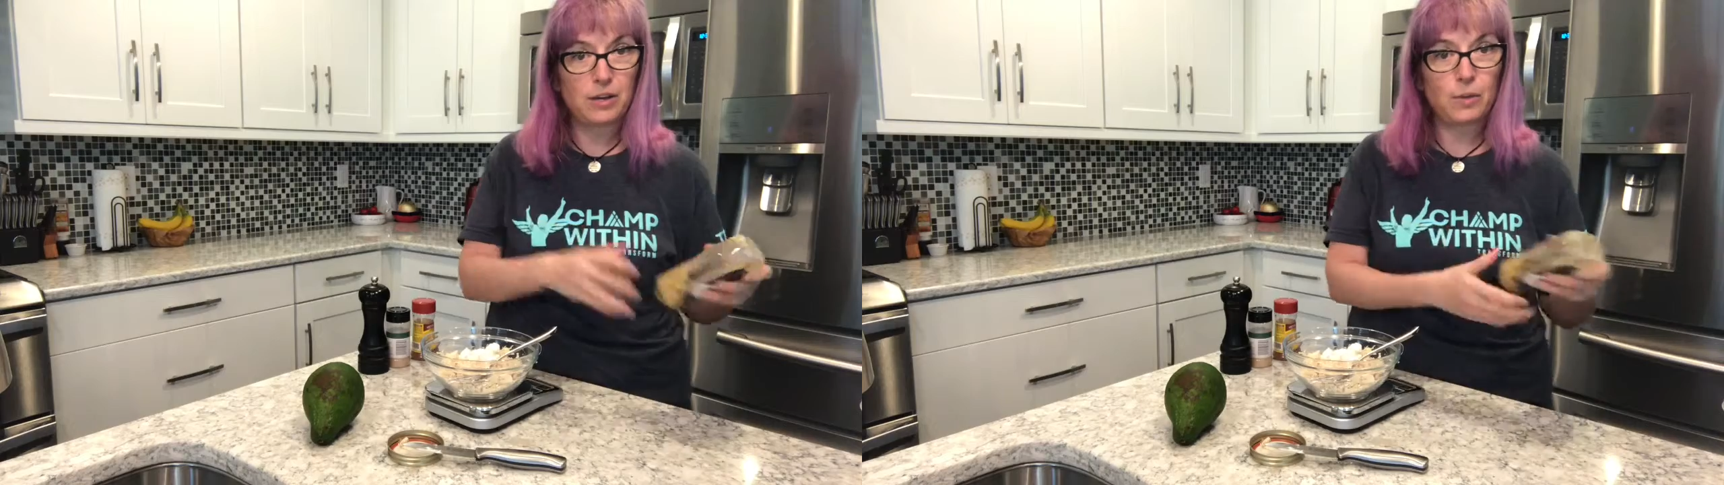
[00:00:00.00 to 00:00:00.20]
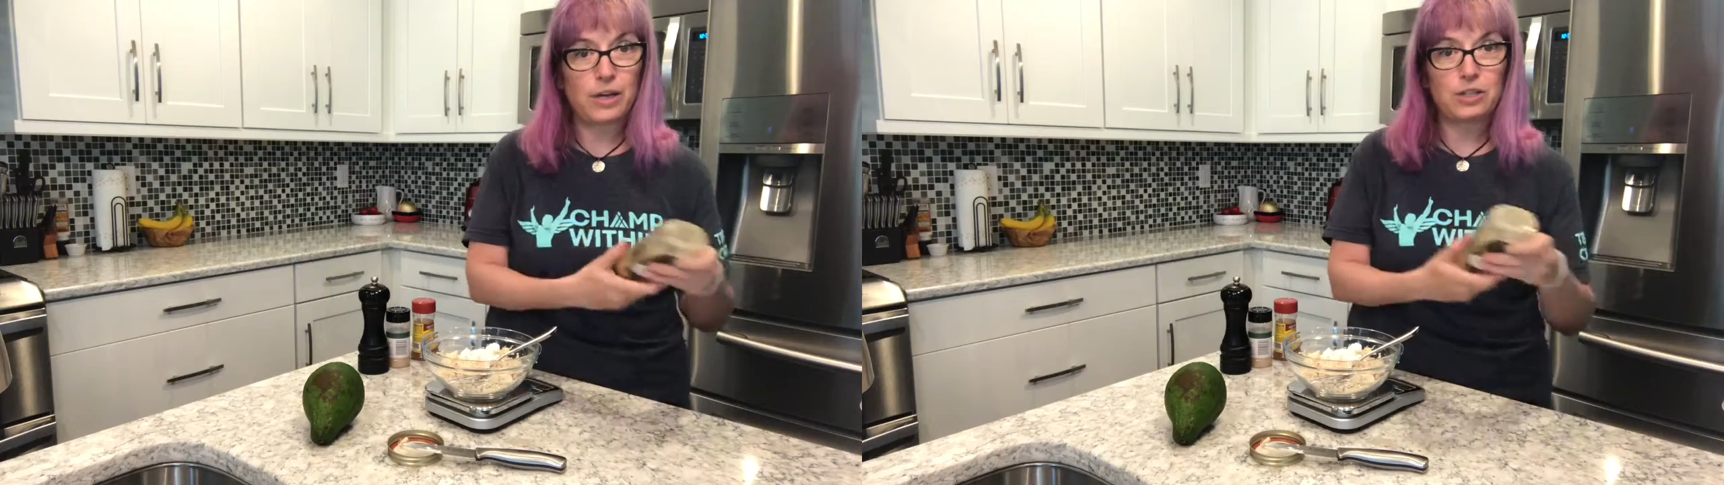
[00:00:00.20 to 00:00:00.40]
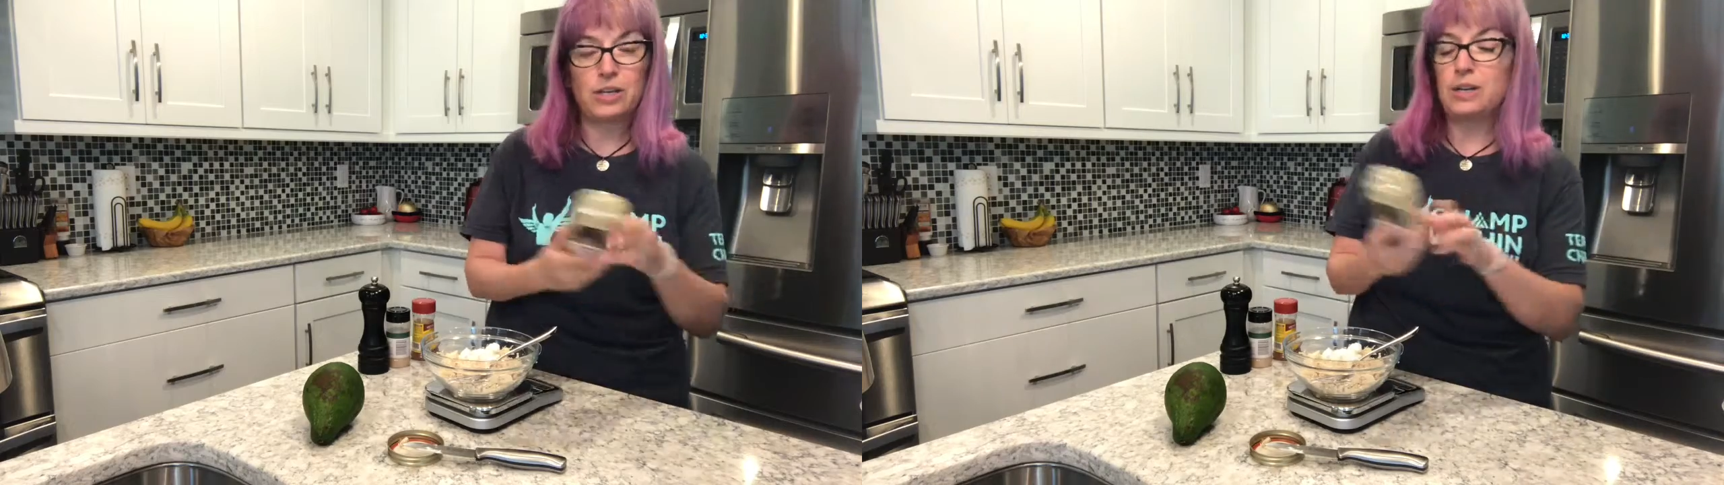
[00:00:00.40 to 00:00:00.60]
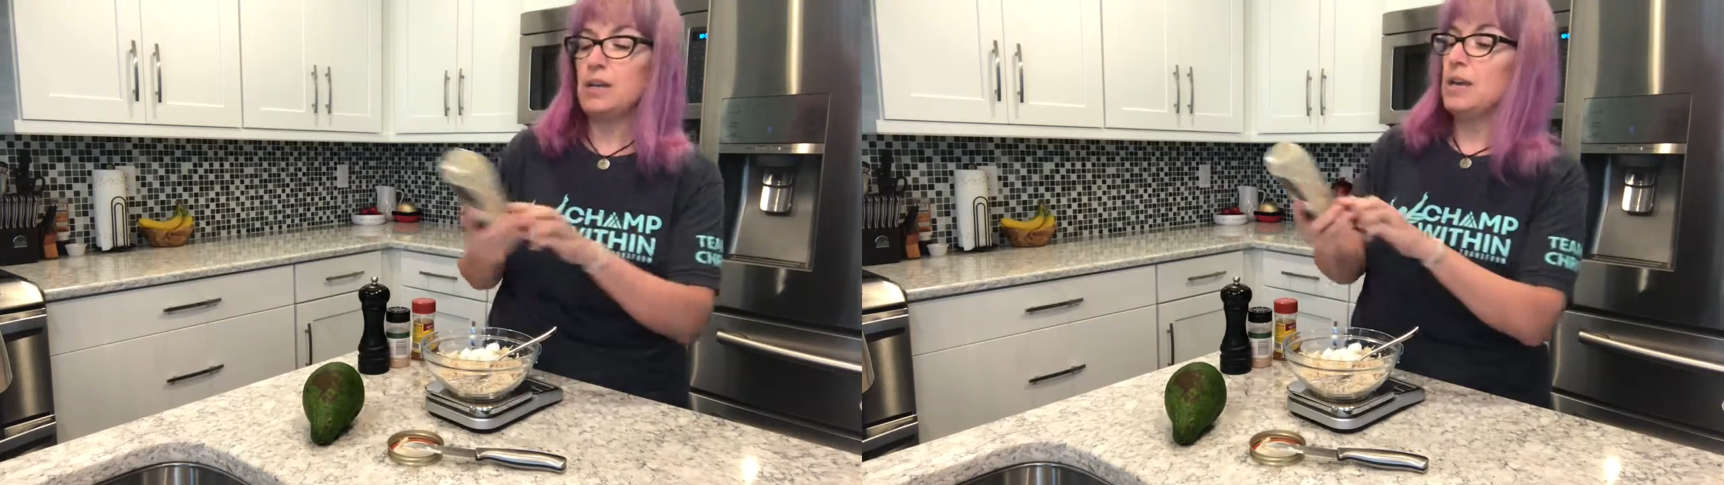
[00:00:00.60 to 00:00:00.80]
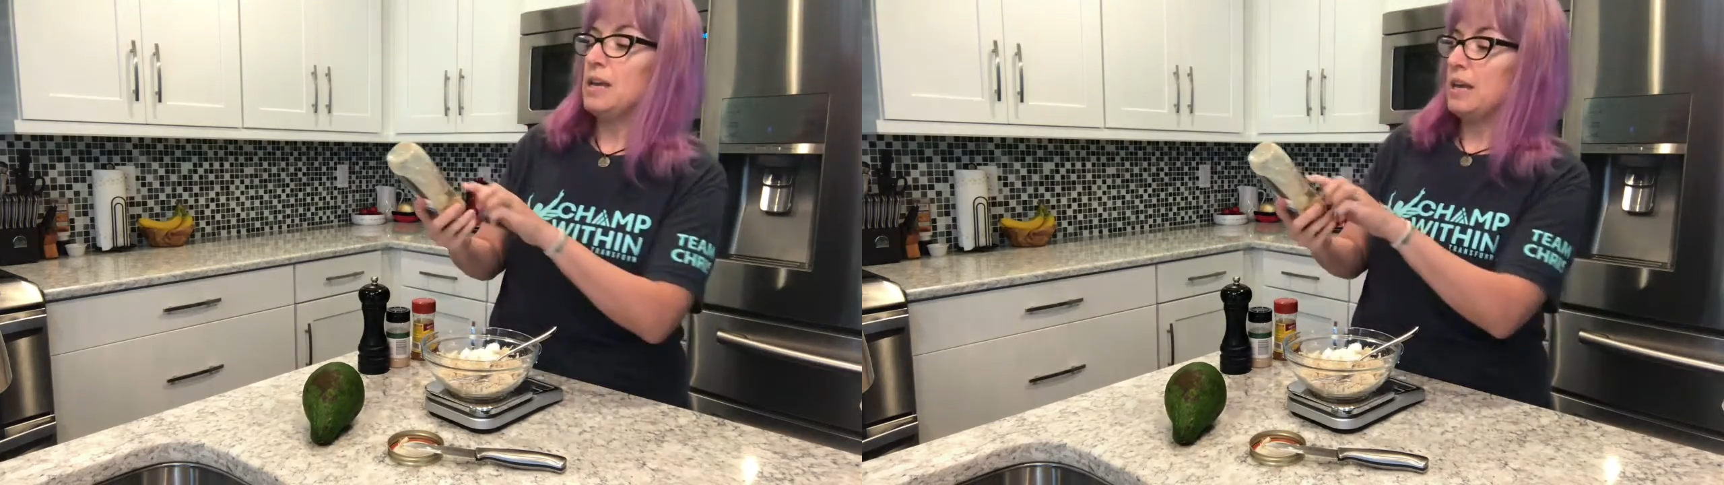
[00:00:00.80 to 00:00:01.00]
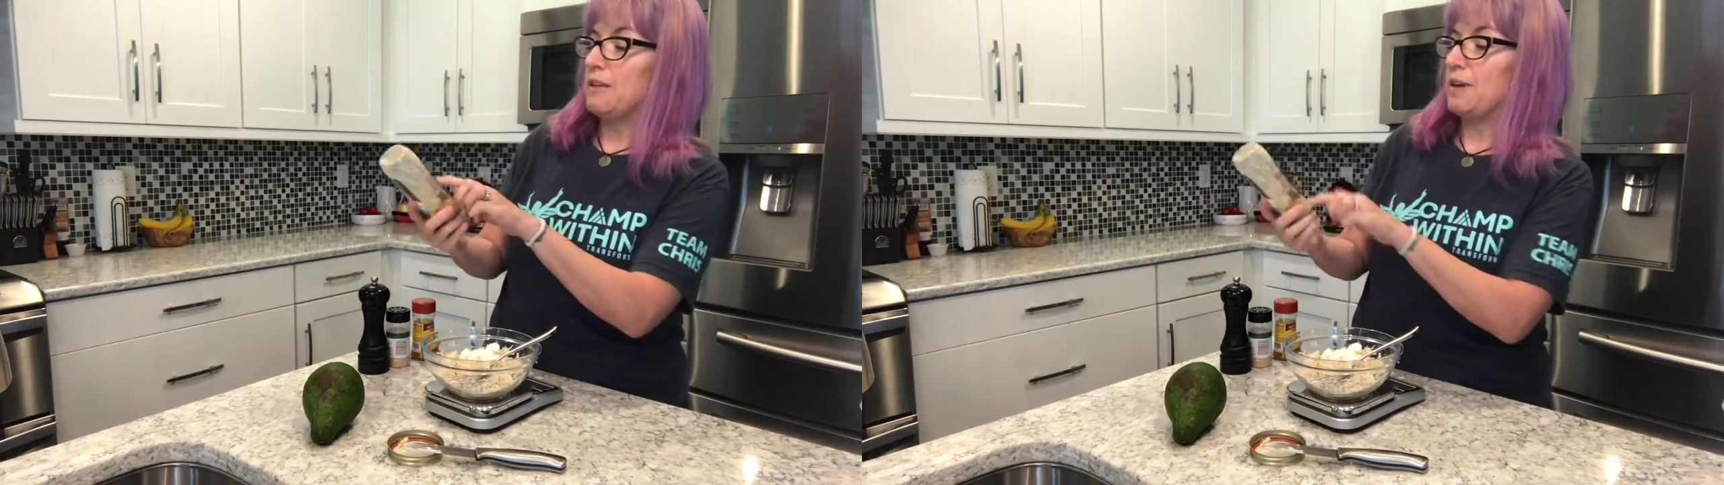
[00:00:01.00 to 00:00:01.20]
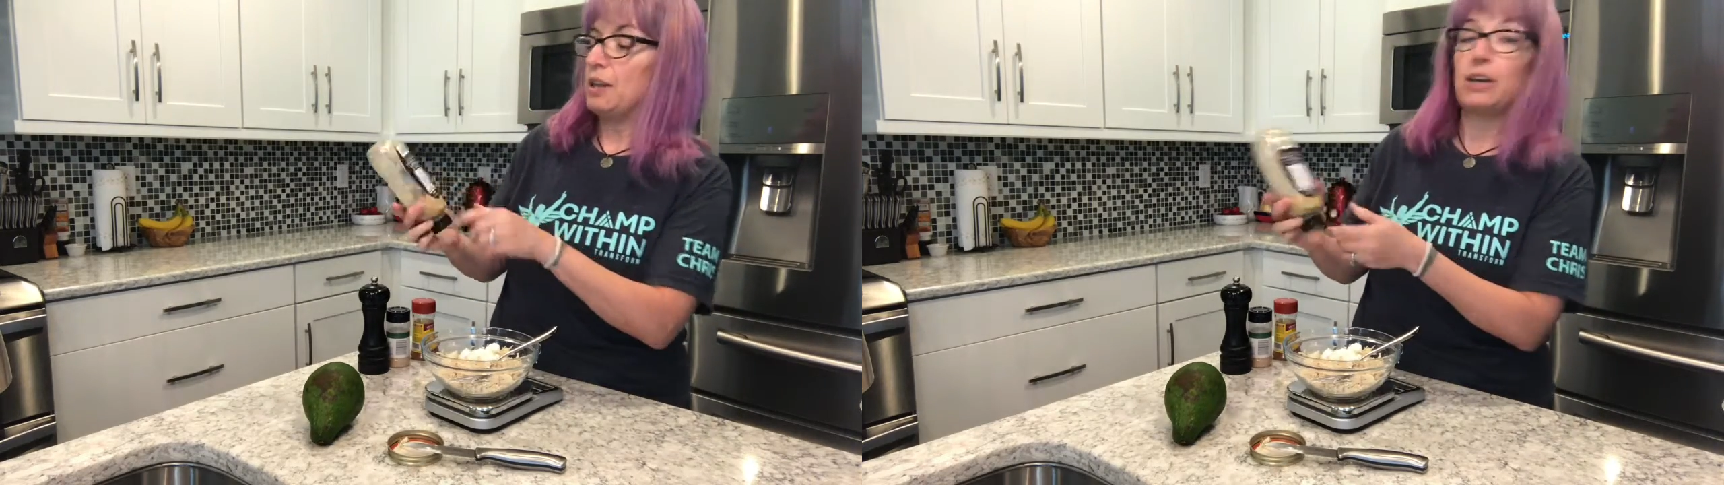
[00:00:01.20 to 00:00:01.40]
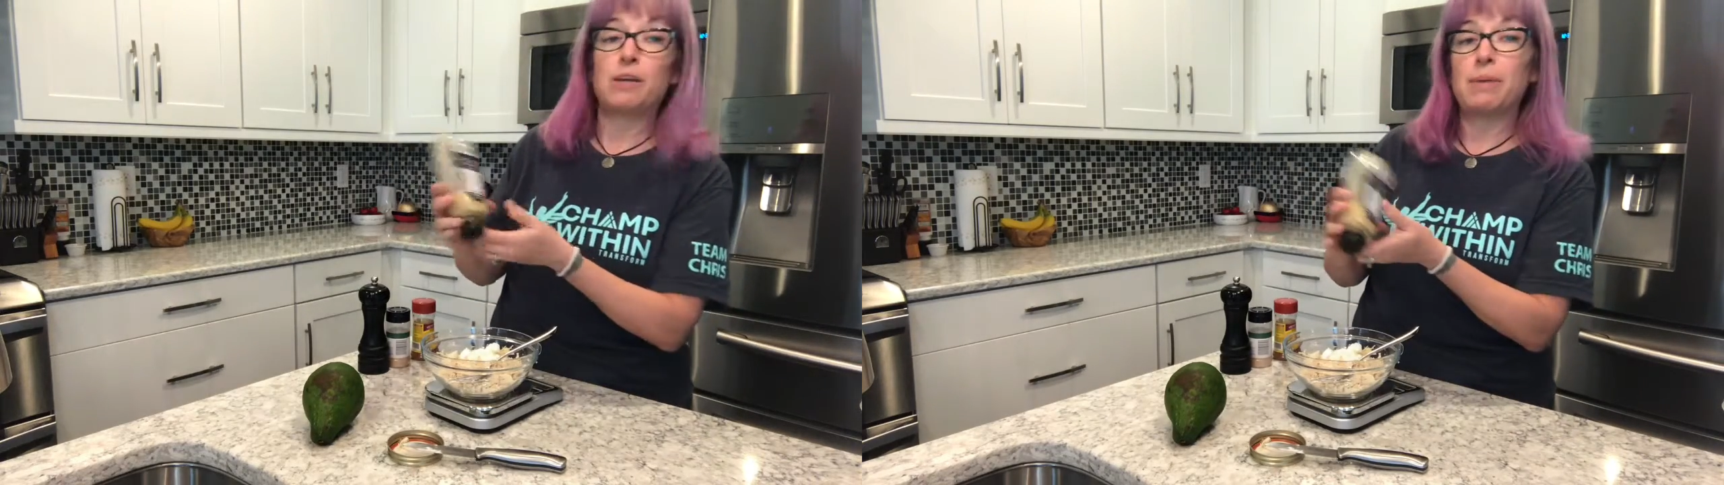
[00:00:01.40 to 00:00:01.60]
equation. If I
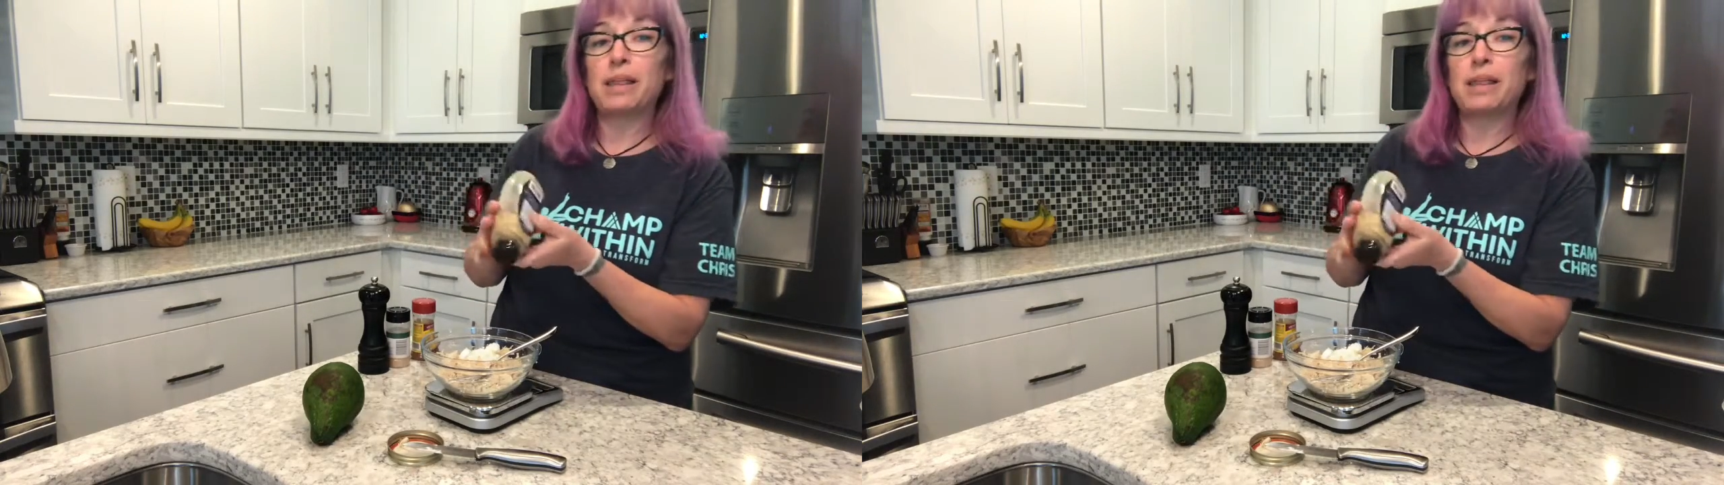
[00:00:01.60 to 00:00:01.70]
look at